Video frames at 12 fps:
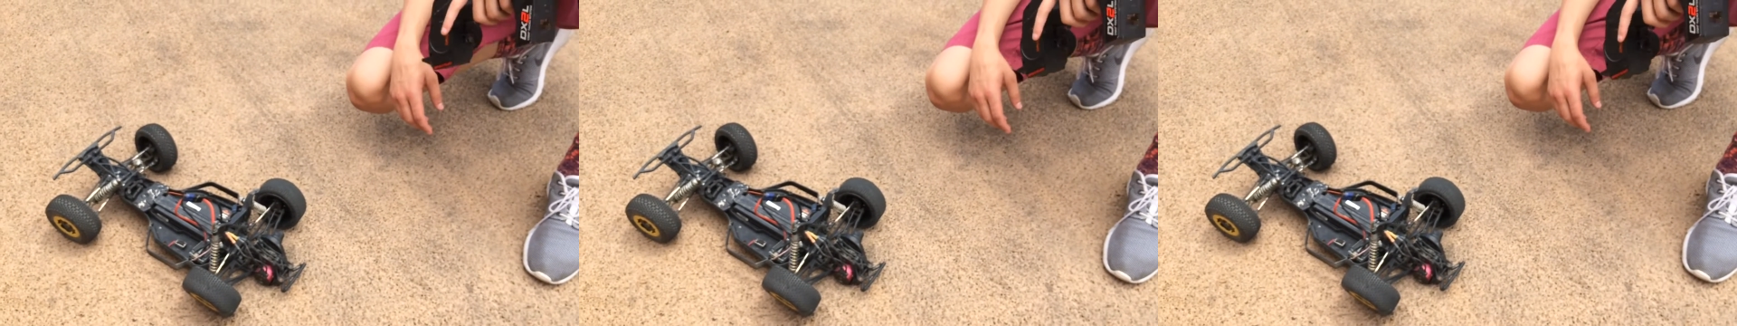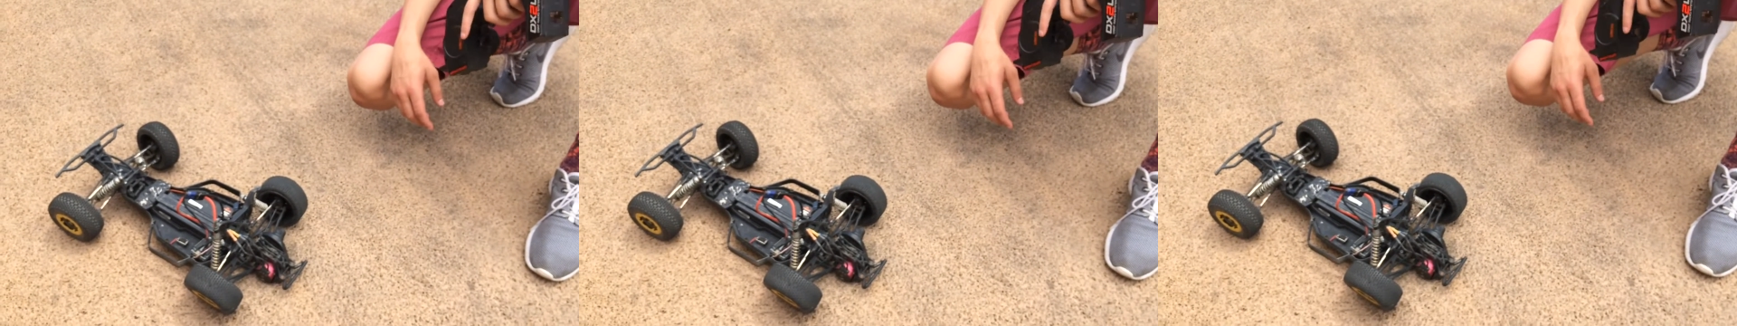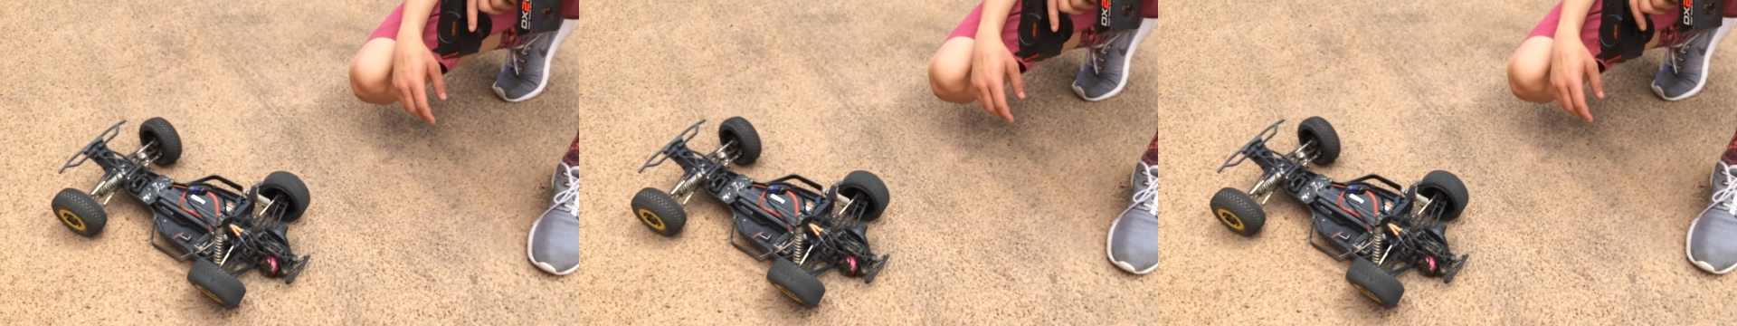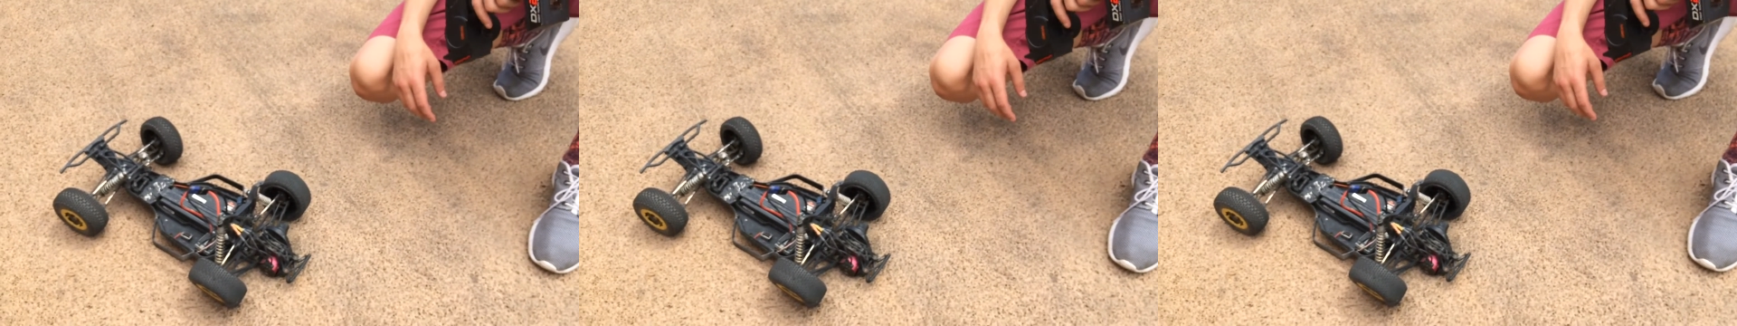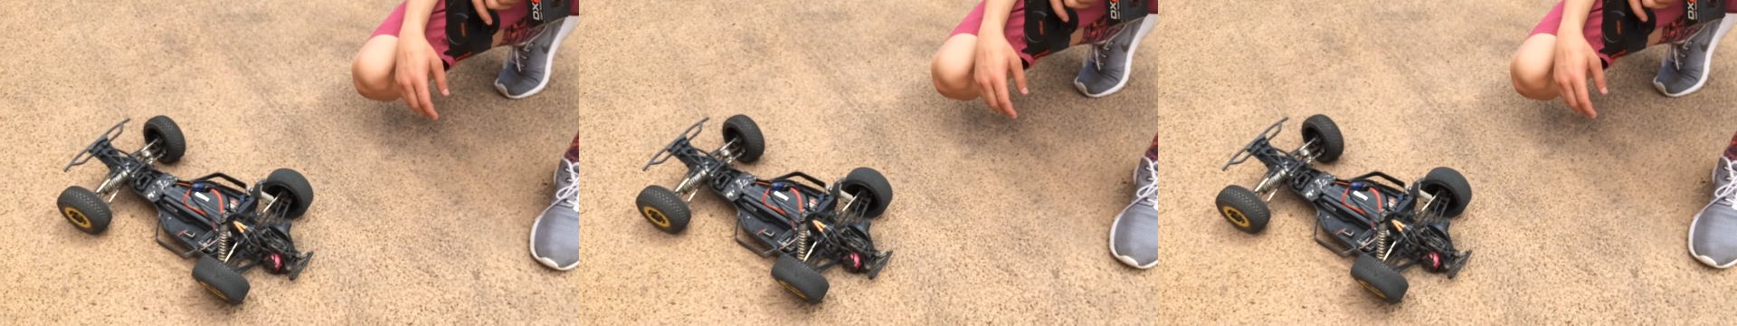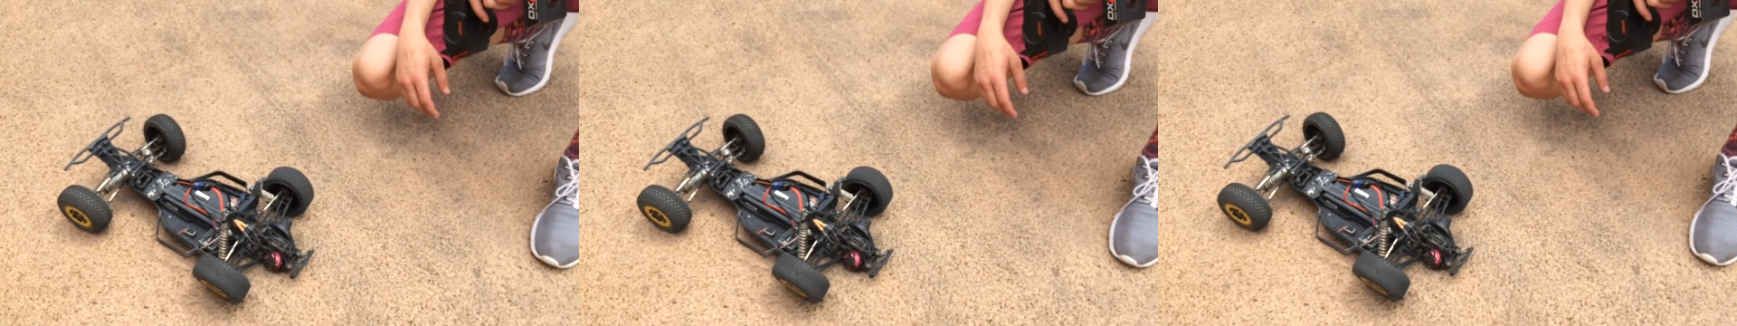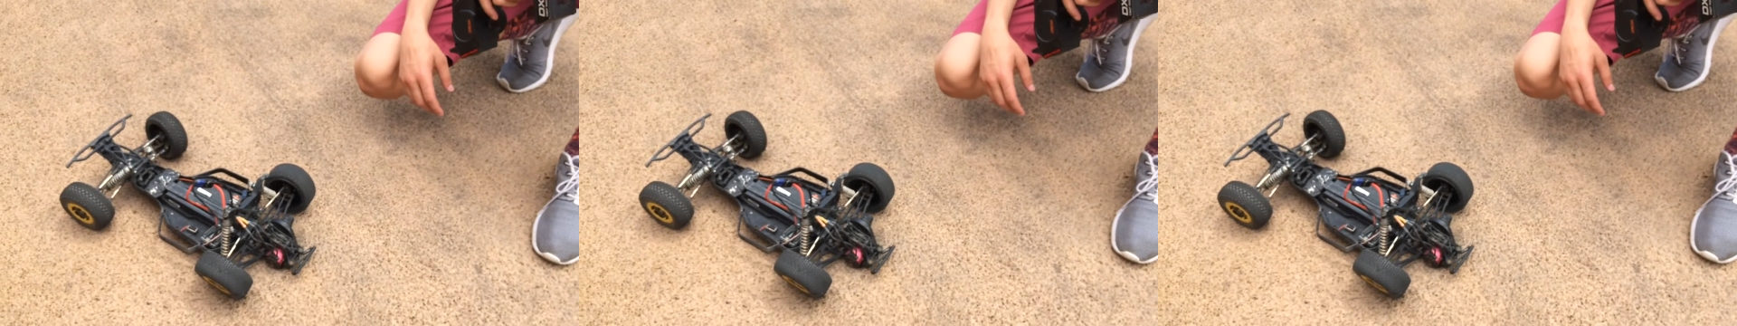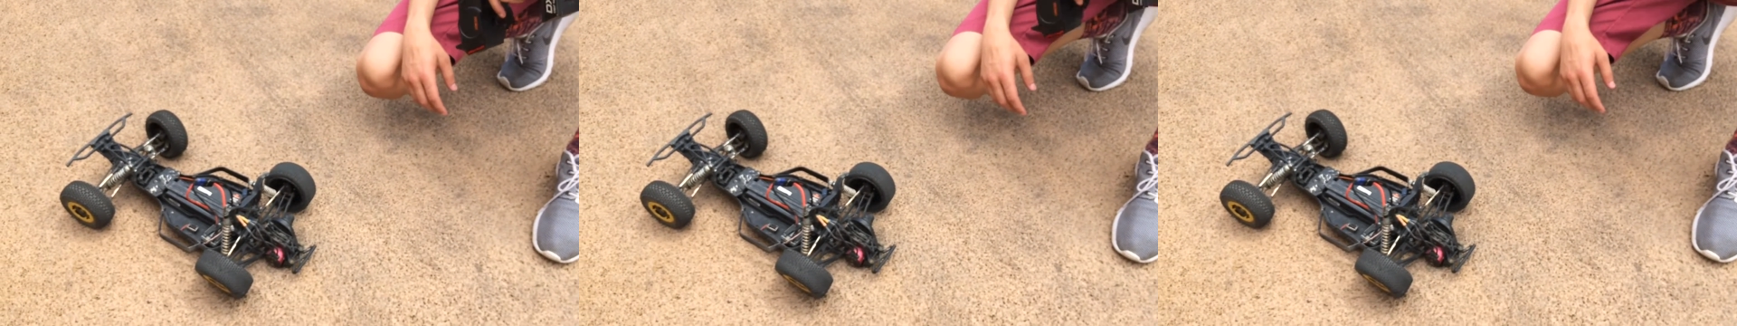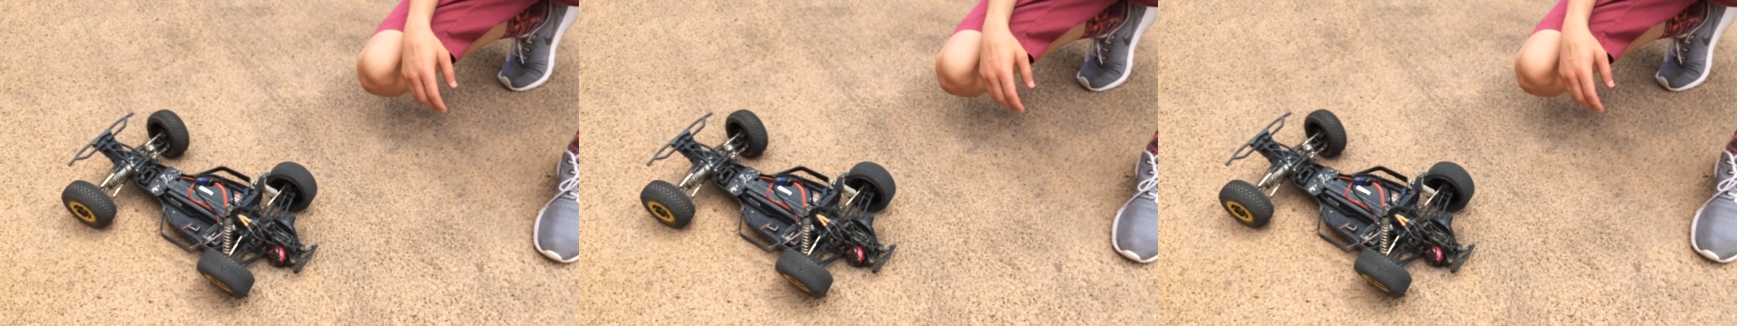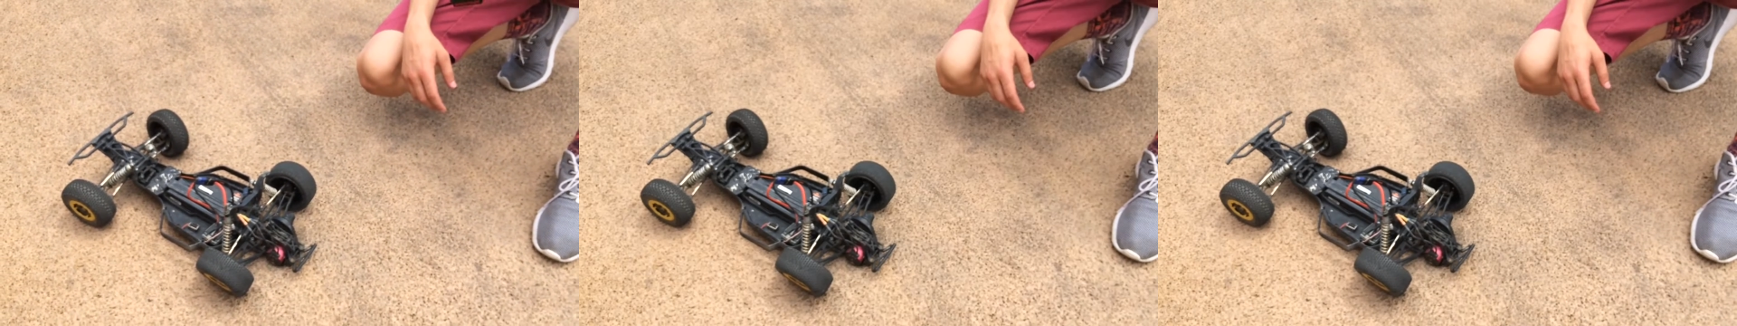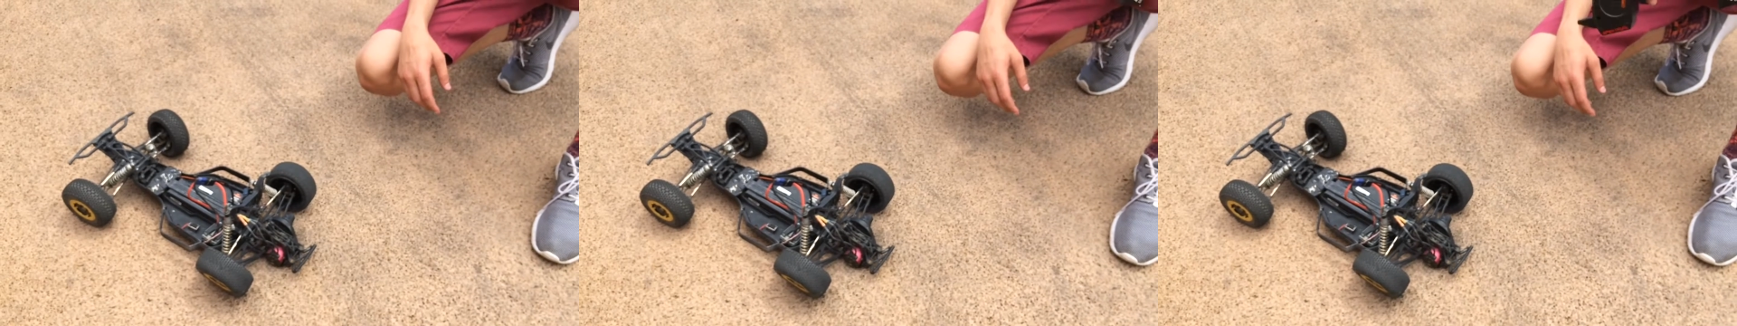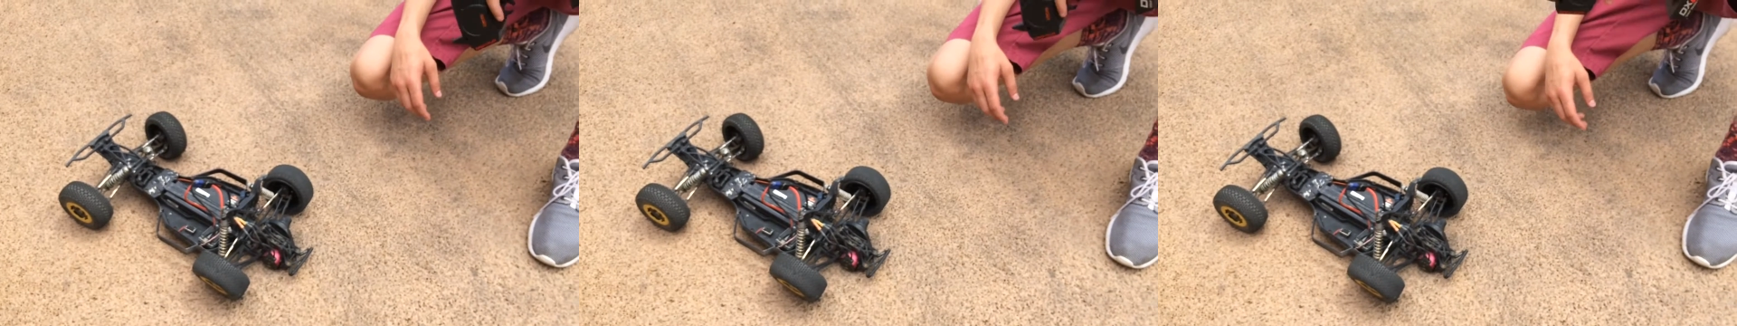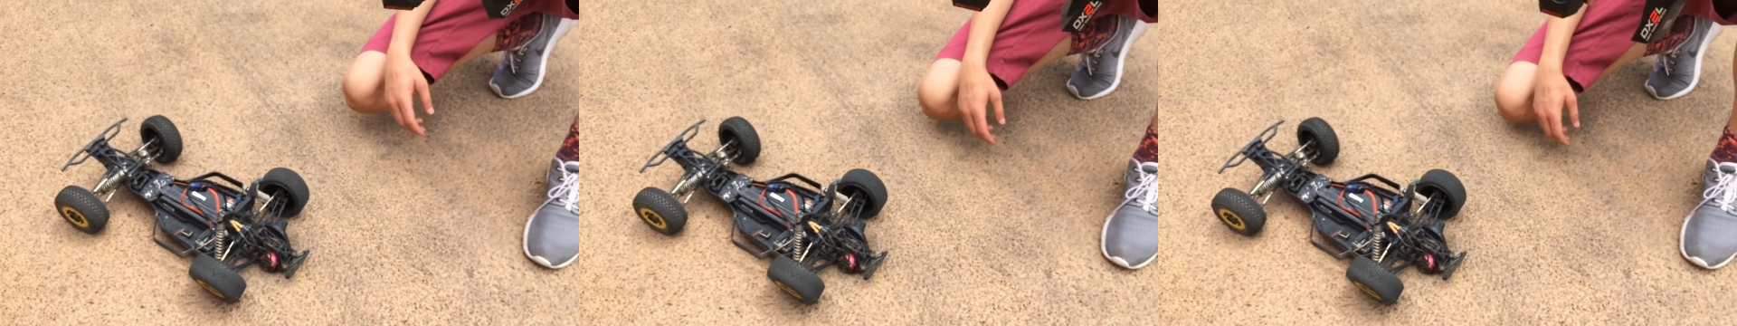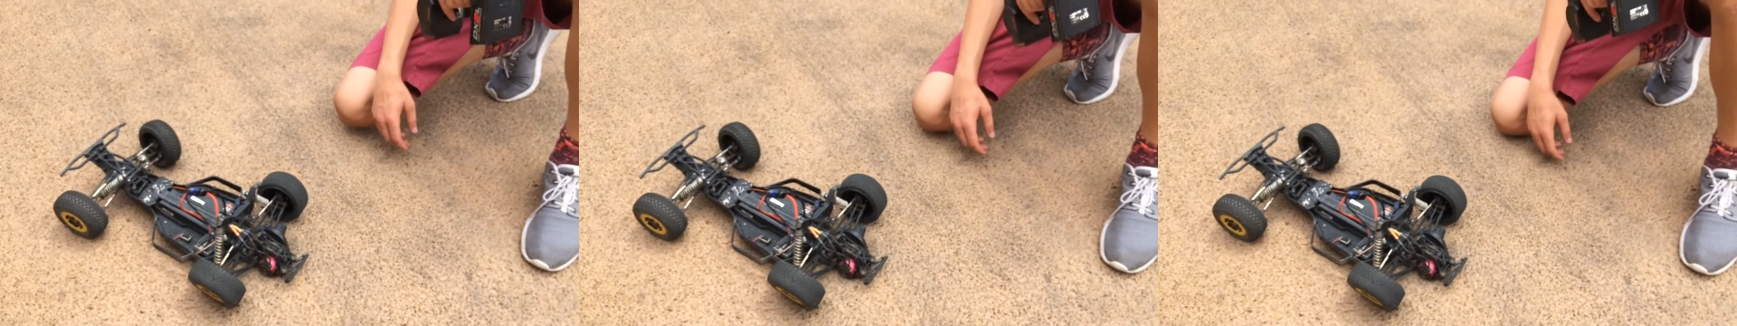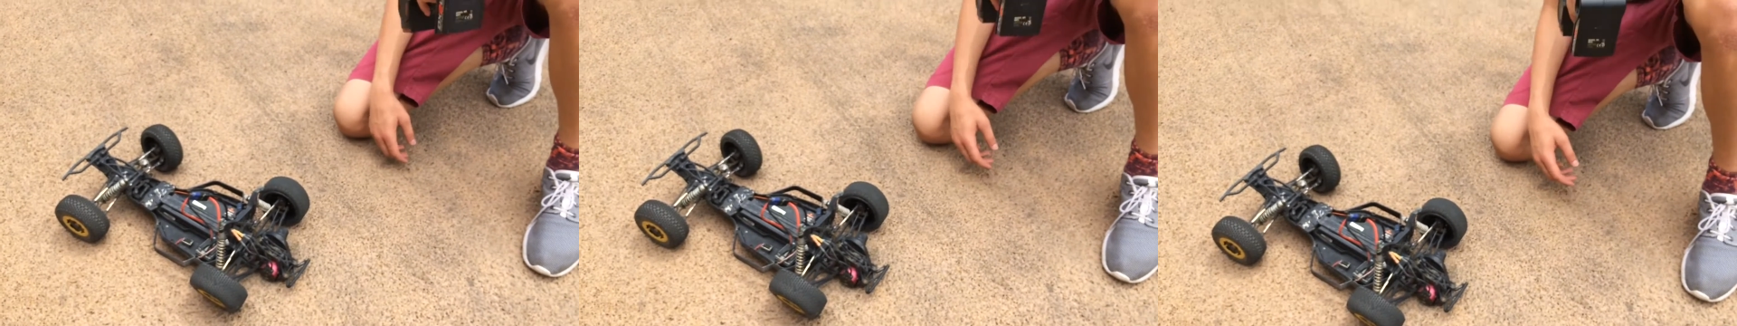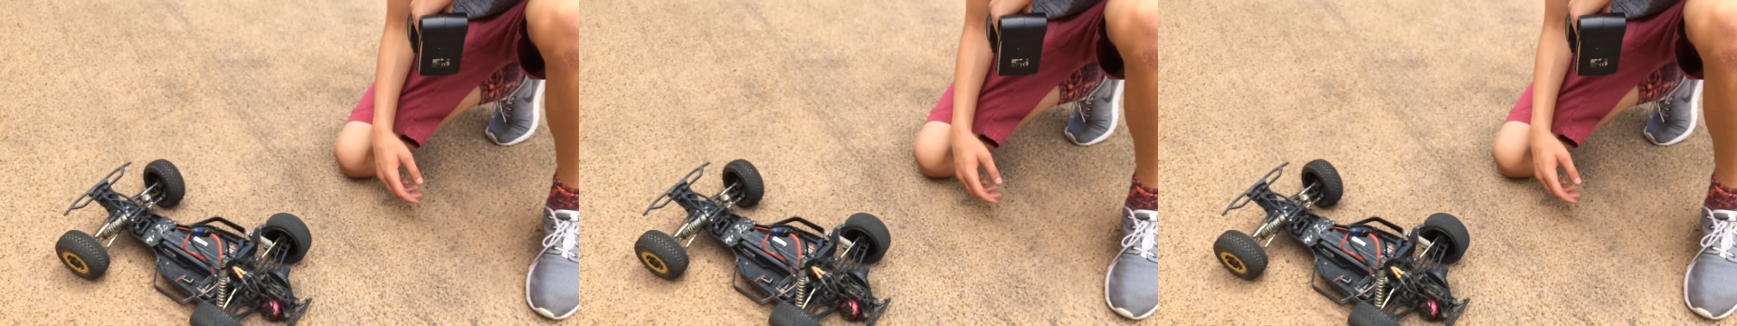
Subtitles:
[unreadable: no face in view]